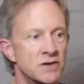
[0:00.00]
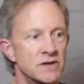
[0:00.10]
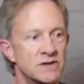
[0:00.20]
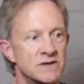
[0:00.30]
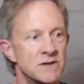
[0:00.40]
show you
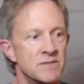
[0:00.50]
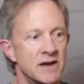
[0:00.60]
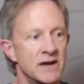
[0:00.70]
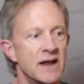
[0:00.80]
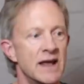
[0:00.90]
in just a
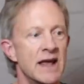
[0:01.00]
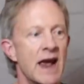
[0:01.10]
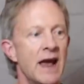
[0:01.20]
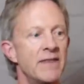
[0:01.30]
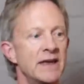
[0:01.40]
minute.
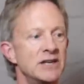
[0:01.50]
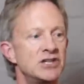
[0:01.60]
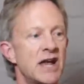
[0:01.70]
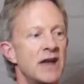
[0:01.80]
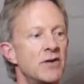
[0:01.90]
And then
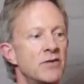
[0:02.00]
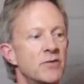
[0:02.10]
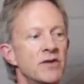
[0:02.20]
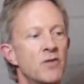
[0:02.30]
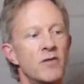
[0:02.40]
channel
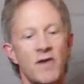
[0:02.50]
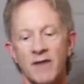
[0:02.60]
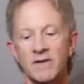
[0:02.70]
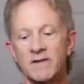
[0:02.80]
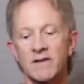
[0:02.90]
three, four,
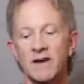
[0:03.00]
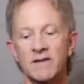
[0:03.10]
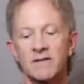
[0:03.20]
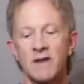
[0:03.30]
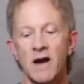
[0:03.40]
five, and
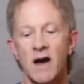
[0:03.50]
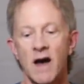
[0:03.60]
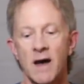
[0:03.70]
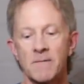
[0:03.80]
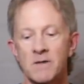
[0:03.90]
six
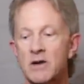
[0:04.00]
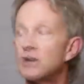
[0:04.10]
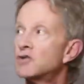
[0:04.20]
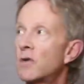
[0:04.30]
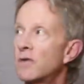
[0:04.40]
uh,
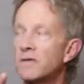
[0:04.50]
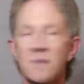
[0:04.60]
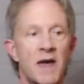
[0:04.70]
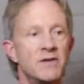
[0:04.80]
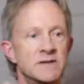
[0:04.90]
control those
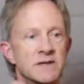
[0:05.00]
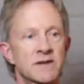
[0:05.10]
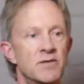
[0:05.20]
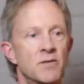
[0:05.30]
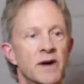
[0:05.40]
patterns in
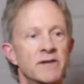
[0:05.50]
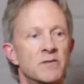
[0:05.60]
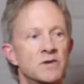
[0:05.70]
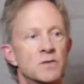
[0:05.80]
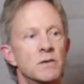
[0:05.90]
different ways,
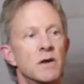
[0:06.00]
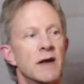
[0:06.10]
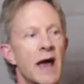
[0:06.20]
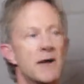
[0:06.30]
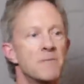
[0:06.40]
which we'll
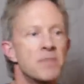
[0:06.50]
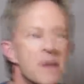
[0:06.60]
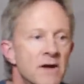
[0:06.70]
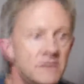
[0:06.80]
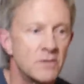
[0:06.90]
look at.
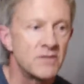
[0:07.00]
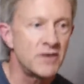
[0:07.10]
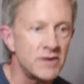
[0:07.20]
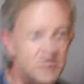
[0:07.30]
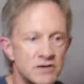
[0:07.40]
So the
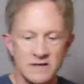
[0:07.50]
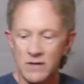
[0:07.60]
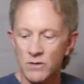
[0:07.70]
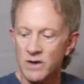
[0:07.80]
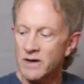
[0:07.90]
very first
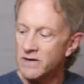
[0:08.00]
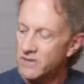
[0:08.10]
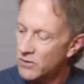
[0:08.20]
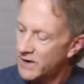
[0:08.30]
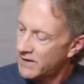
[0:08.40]
thing we're going to
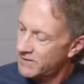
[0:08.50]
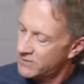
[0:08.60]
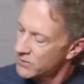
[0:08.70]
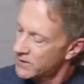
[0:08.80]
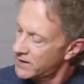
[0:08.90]
do
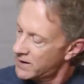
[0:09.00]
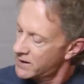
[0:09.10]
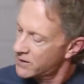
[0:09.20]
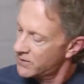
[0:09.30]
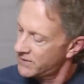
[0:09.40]
is we're going
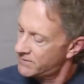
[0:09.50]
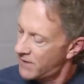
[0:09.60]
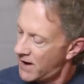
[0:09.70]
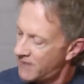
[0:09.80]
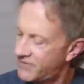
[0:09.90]
to go to
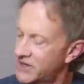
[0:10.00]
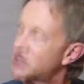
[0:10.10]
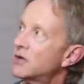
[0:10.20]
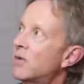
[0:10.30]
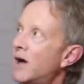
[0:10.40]
uh,
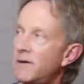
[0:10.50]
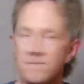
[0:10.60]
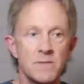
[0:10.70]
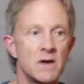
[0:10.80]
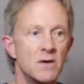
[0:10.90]
fixture one,
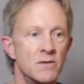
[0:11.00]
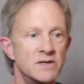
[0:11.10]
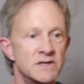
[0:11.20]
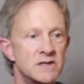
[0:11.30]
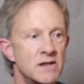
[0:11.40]

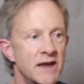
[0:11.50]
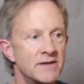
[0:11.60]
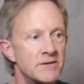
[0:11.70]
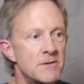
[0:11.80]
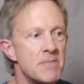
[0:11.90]
which is the
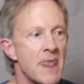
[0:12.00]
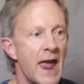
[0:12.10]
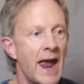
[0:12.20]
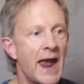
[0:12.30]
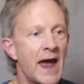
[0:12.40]
laser,
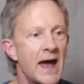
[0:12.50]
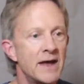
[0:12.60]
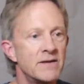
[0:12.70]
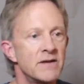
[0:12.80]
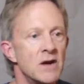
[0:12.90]

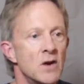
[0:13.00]
and